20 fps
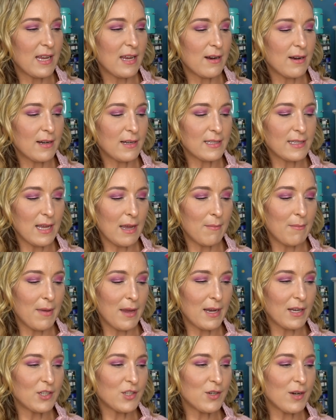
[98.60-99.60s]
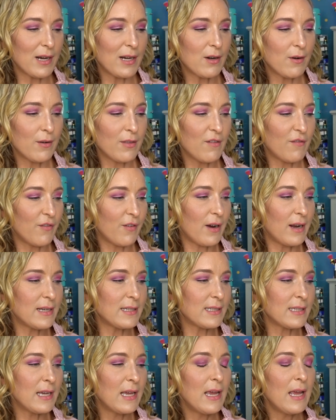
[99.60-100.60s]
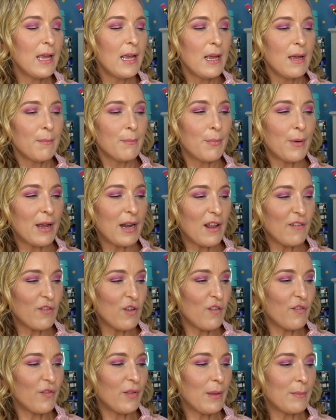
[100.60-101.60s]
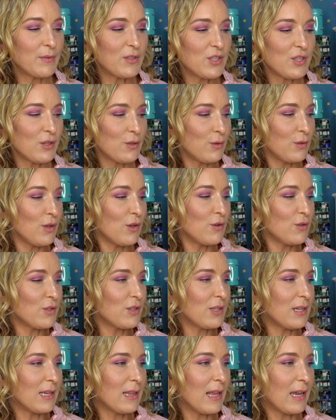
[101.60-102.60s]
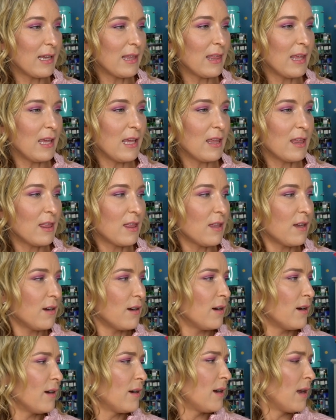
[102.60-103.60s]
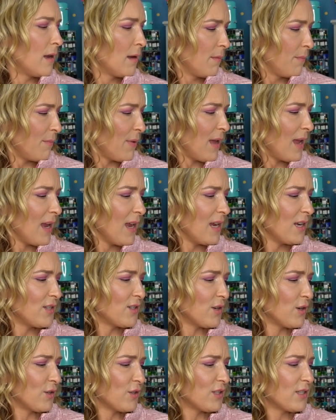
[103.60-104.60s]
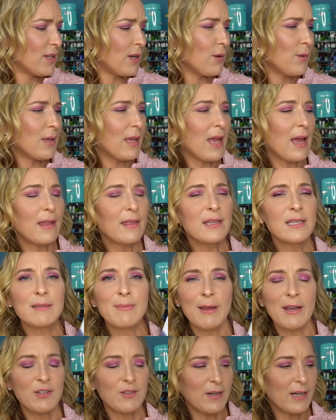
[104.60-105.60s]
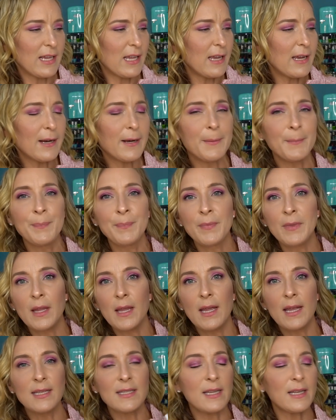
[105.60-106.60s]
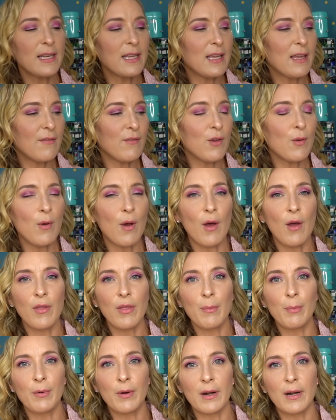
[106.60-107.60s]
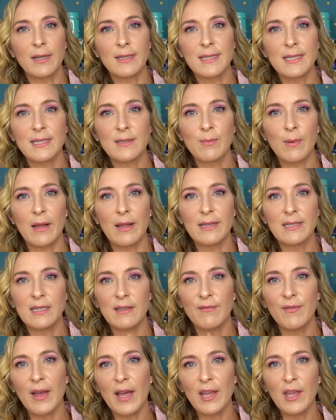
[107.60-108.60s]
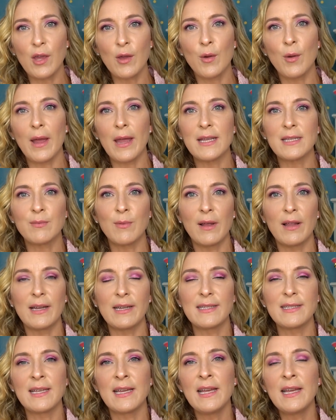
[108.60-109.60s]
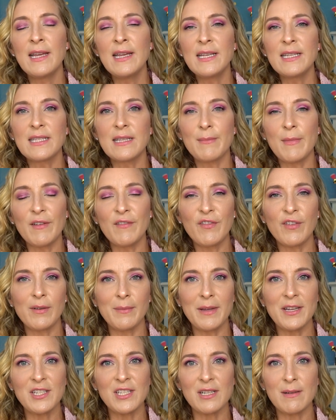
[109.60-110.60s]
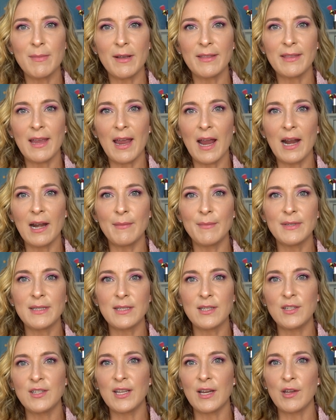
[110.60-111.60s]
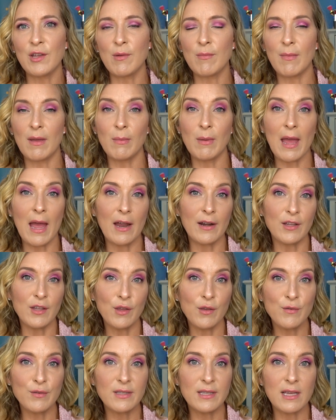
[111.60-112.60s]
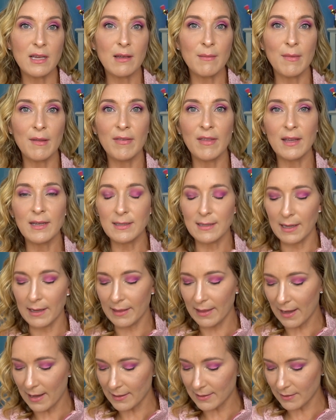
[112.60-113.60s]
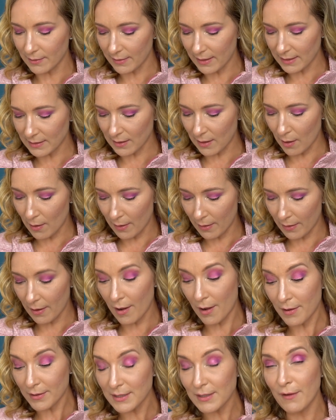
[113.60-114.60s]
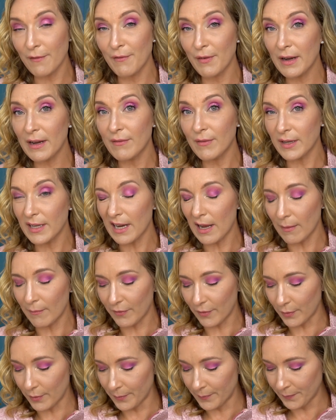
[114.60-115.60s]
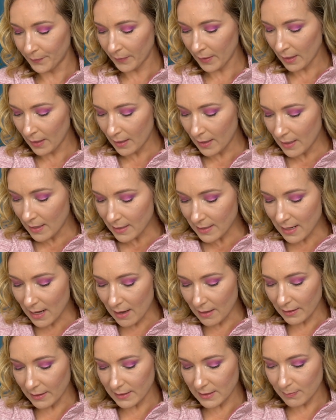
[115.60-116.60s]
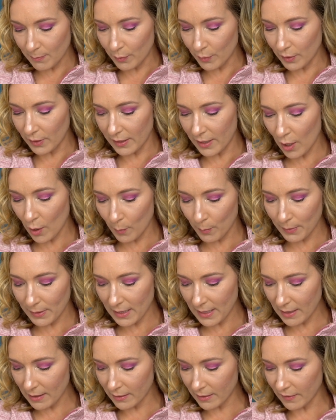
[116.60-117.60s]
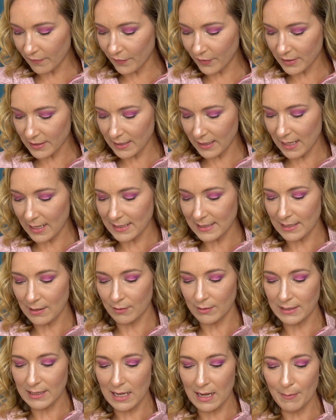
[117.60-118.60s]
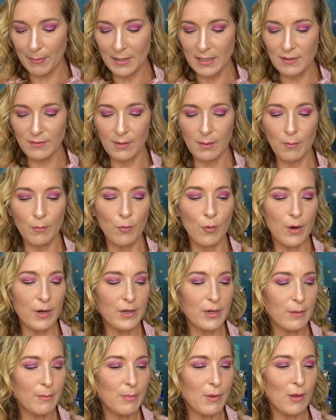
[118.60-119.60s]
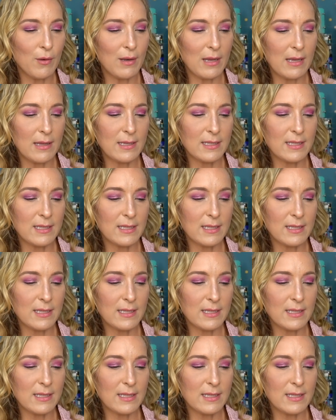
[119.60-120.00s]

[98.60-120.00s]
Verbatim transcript: here and it's got Meghan Trainor on the front. But if you flip to usually like the third page or so, yeah, this page right here, it's going to give you all the products as well as the value as well as some information about the items to tell you maybe how to use them and things like that. So that's also very, very helpful. Now let's pull it open here. The first thing I see on top is from Wander Beauty.